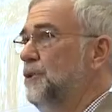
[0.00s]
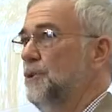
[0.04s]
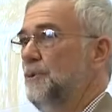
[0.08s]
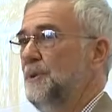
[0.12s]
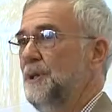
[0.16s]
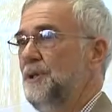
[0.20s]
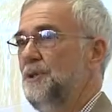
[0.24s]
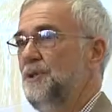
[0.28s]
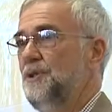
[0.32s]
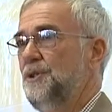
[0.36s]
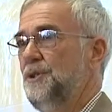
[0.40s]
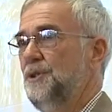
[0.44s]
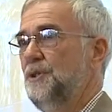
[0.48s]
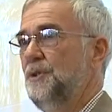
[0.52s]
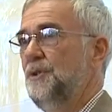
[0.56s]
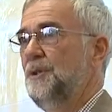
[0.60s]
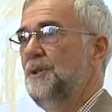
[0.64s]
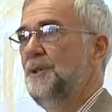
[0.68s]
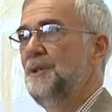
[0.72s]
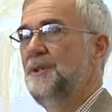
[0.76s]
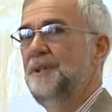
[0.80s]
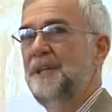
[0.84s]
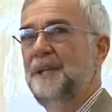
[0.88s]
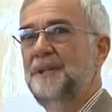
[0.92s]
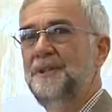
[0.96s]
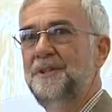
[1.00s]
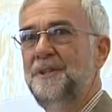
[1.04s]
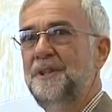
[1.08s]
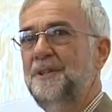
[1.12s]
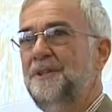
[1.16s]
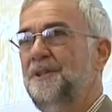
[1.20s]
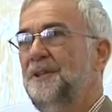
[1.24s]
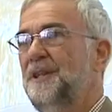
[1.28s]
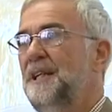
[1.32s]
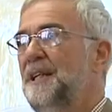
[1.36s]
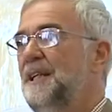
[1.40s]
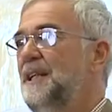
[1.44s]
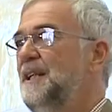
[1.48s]
to ensure that the
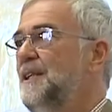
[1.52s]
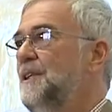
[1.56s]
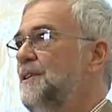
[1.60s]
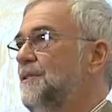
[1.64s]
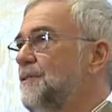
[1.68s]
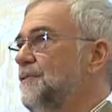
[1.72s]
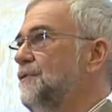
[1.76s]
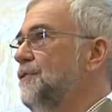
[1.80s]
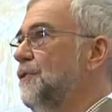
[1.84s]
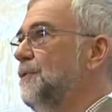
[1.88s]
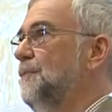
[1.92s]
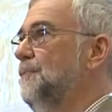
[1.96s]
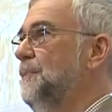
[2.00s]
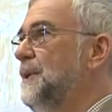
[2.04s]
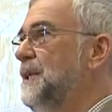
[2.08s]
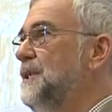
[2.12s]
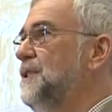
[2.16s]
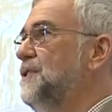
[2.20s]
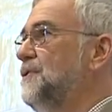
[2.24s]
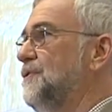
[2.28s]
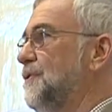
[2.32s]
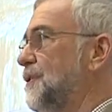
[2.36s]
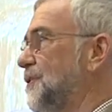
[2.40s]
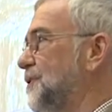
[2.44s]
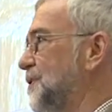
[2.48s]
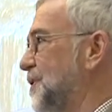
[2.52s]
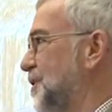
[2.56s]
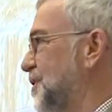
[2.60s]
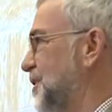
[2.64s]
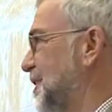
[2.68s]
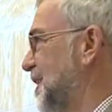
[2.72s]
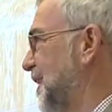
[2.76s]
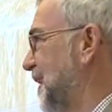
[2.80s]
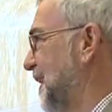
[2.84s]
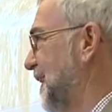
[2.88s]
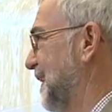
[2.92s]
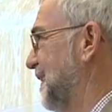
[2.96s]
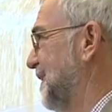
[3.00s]
need for peaceful
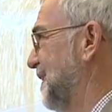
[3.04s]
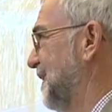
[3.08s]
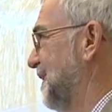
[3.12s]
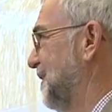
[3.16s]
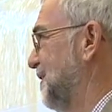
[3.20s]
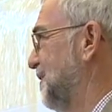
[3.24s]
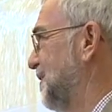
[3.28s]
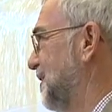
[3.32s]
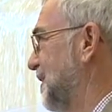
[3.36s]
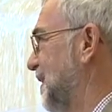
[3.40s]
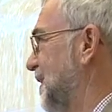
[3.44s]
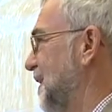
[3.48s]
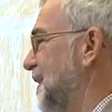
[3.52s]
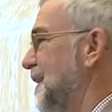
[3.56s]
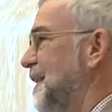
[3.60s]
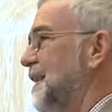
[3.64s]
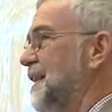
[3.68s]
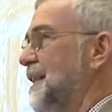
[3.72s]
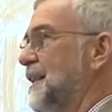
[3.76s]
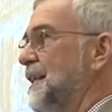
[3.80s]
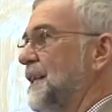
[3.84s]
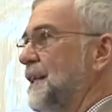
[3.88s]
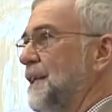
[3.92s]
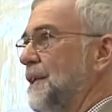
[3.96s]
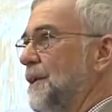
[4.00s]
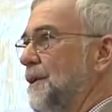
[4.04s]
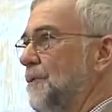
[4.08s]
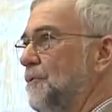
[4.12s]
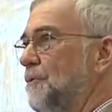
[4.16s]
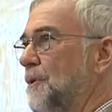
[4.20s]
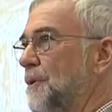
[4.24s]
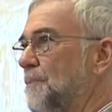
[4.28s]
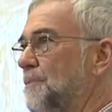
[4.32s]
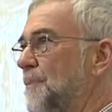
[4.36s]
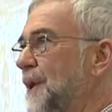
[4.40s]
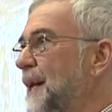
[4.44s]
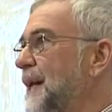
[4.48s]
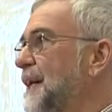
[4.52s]
societies
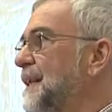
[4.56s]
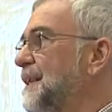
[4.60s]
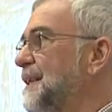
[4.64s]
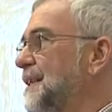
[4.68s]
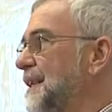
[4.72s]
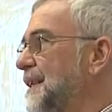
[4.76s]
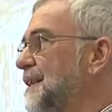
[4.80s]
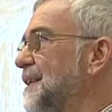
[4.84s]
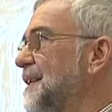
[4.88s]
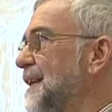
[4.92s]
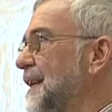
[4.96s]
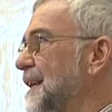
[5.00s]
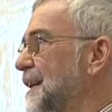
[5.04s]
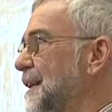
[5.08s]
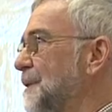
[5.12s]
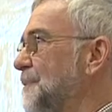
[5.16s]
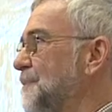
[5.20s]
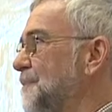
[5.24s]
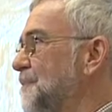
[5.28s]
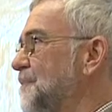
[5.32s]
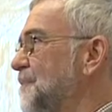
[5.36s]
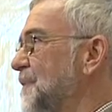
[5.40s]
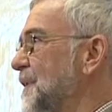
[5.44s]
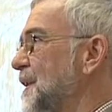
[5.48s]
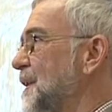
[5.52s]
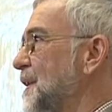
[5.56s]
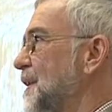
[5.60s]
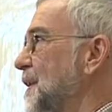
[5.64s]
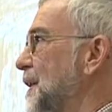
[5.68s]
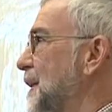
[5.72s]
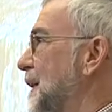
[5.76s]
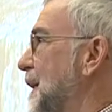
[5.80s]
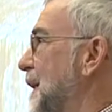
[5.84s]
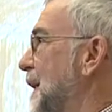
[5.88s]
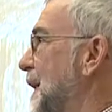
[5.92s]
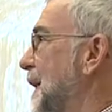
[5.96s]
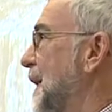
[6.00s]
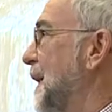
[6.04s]
remained in there.
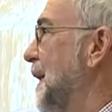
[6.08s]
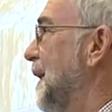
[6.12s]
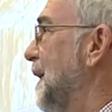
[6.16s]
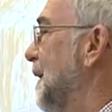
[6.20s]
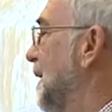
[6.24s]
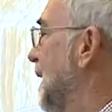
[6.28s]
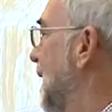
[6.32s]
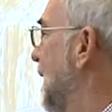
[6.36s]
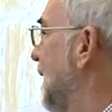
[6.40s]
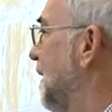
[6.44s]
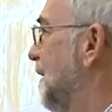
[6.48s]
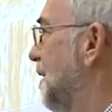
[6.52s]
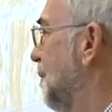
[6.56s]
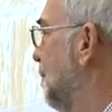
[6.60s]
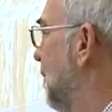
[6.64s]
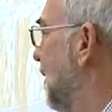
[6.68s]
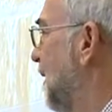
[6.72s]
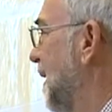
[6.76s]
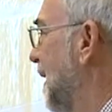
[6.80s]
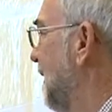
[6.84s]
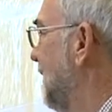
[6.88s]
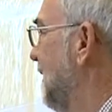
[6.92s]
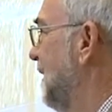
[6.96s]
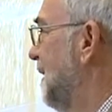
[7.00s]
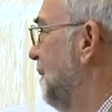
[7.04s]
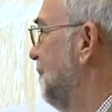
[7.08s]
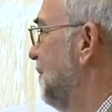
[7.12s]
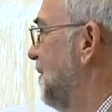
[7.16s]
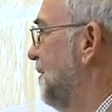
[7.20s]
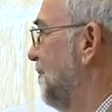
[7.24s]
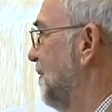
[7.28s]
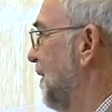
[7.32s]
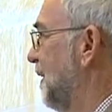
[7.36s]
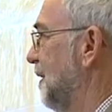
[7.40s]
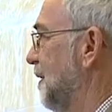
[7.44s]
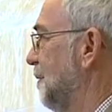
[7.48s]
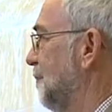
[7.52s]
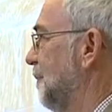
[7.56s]
In the Millennium
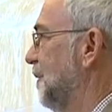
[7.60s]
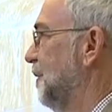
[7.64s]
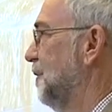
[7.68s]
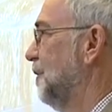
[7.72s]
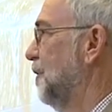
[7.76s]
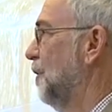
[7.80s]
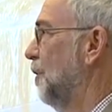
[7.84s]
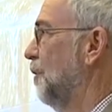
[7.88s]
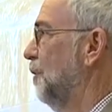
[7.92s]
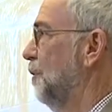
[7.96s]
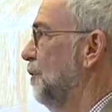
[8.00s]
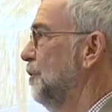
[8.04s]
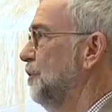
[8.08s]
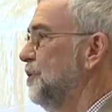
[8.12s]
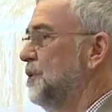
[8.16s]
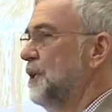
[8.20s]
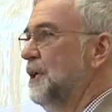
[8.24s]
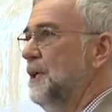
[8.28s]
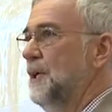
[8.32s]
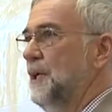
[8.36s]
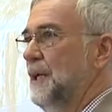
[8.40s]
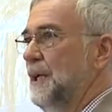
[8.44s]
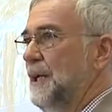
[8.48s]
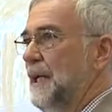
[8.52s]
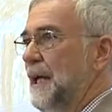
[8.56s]
Development Goals,